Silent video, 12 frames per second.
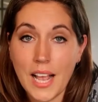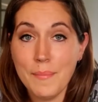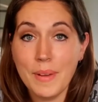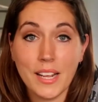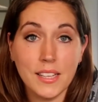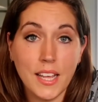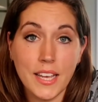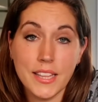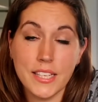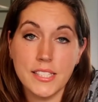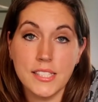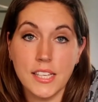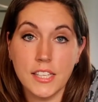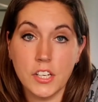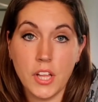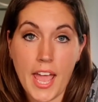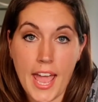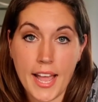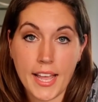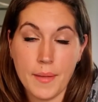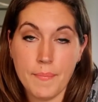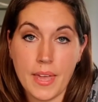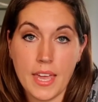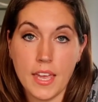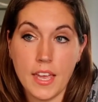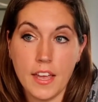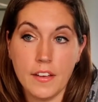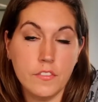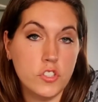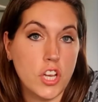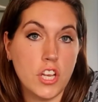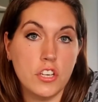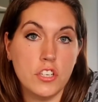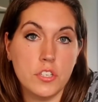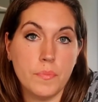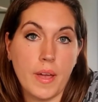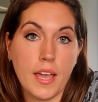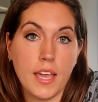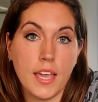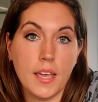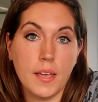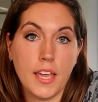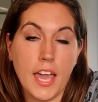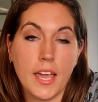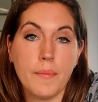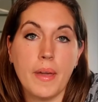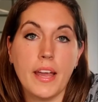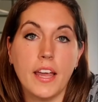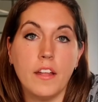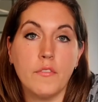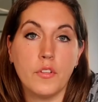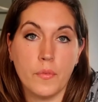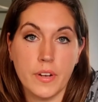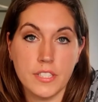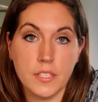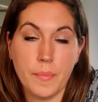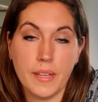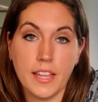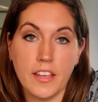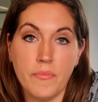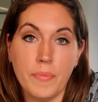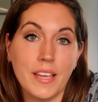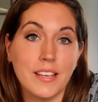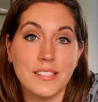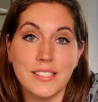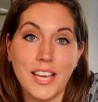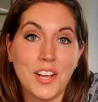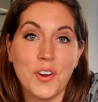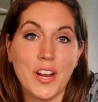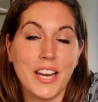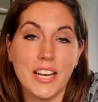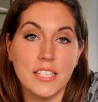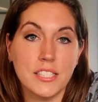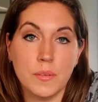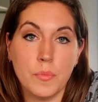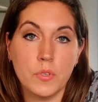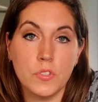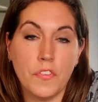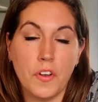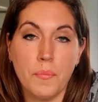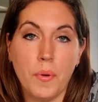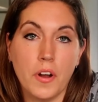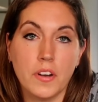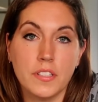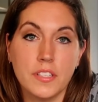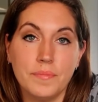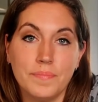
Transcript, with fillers: I'm not gonna lie, this little hack may have changed my cake making for the rest of my life because decorating is the most fun part.